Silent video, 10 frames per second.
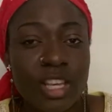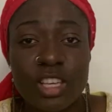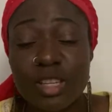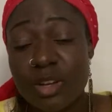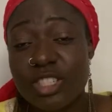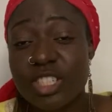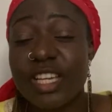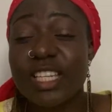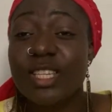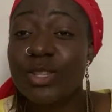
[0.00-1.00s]
Just because she's
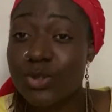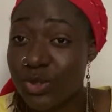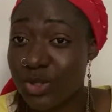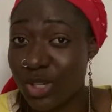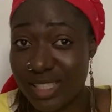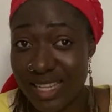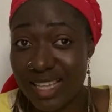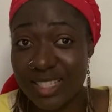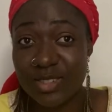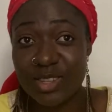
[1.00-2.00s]
already used to
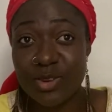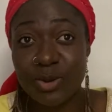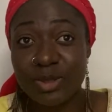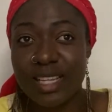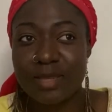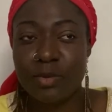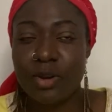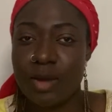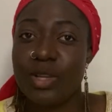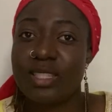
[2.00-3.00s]
Scotland coldness,
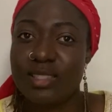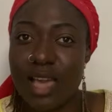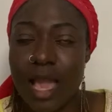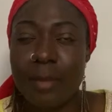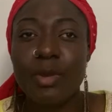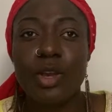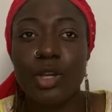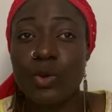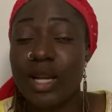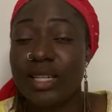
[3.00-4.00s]
but with time
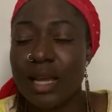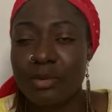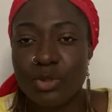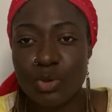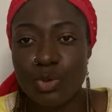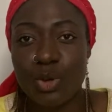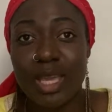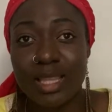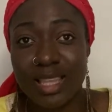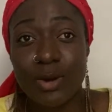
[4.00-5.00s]
you adapt to
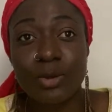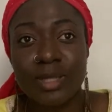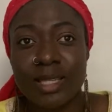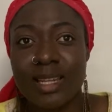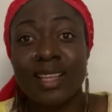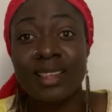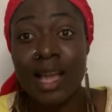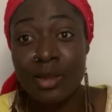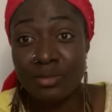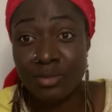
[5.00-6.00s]
the coldness. Like
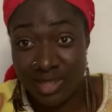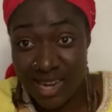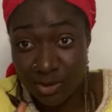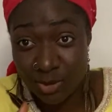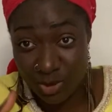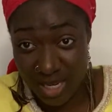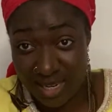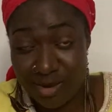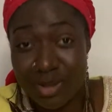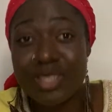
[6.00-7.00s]
now, even now, today
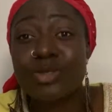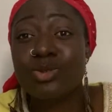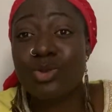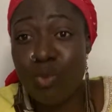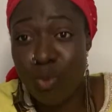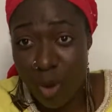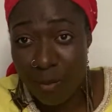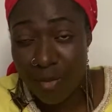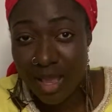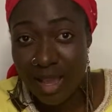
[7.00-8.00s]
now, it's so warm.
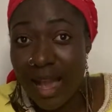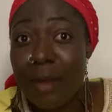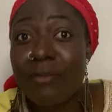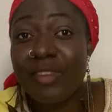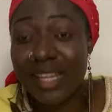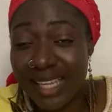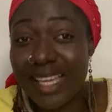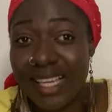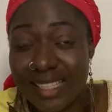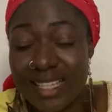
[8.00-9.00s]
I'm feeling
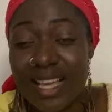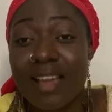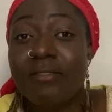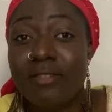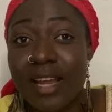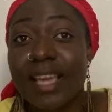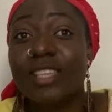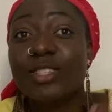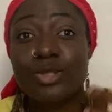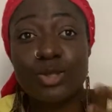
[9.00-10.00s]
heat. Like, I feel like
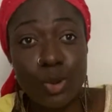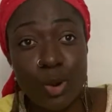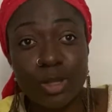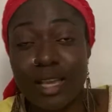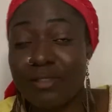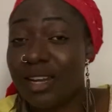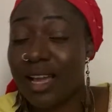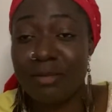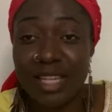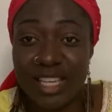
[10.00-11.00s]
it's so hot. I feel like
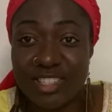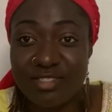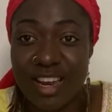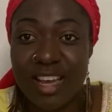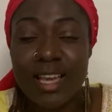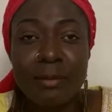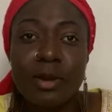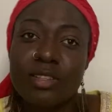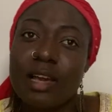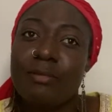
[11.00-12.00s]
I'm in Nigeria
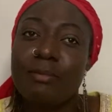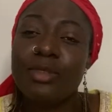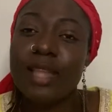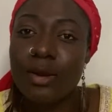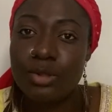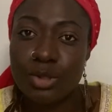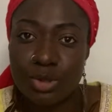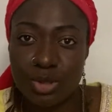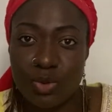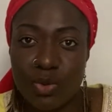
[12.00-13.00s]
because I'm now used
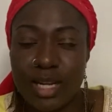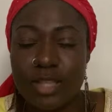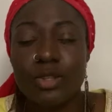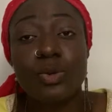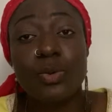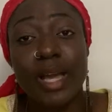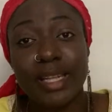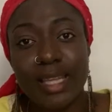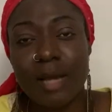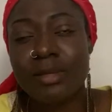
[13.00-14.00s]
to the weather. So you will
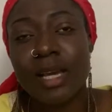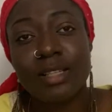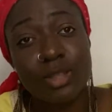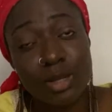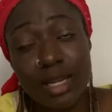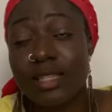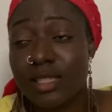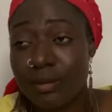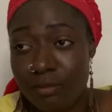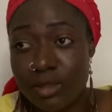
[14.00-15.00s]
adapt, and Scotland is
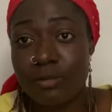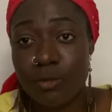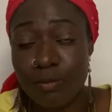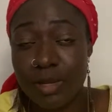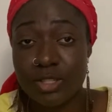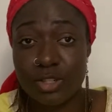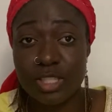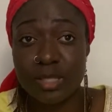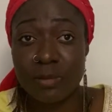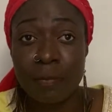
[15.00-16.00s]
a beautiful place,
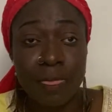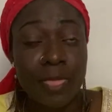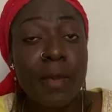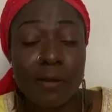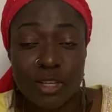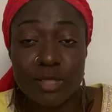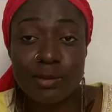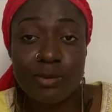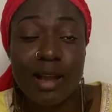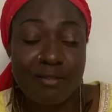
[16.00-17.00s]
trust me, because
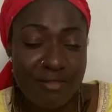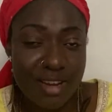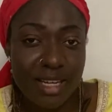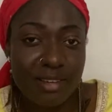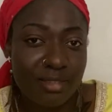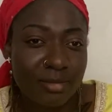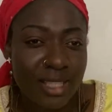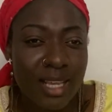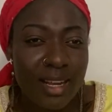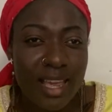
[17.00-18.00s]
people are really,
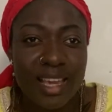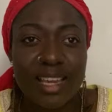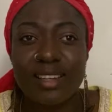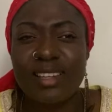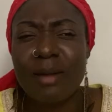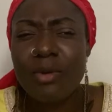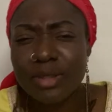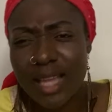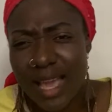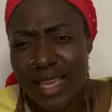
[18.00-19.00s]
like, they are more
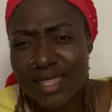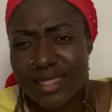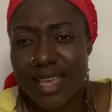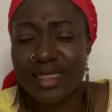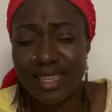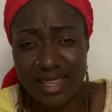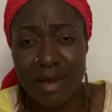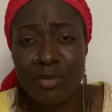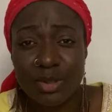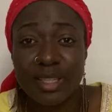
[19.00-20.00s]
nice. I think they are
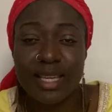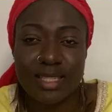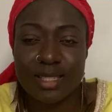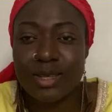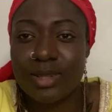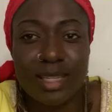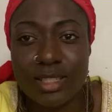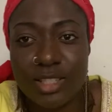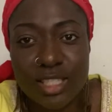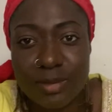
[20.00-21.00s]
more nice in Scotland,
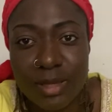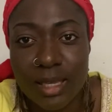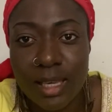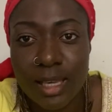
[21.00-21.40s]
trust me.